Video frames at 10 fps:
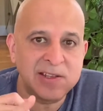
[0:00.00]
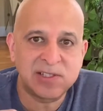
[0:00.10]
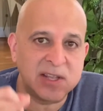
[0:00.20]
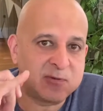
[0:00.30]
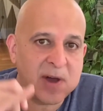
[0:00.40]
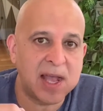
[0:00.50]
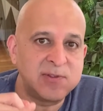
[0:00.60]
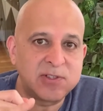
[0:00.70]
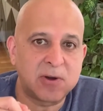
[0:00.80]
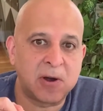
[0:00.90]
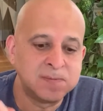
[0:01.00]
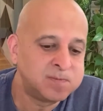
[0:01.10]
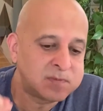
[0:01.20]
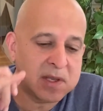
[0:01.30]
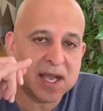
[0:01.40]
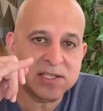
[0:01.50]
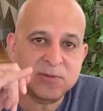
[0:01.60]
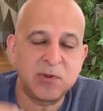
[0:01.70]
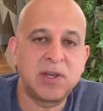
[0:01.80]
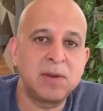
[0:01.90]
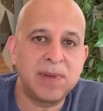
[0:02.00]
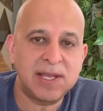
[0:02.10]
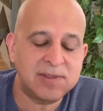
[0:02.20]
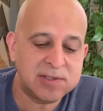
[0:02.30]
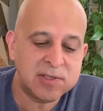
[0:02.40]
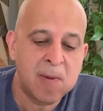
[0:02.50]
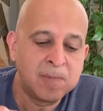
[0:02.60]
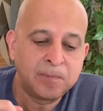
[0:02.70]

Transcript: is a five star. Guys, if you're going to make this,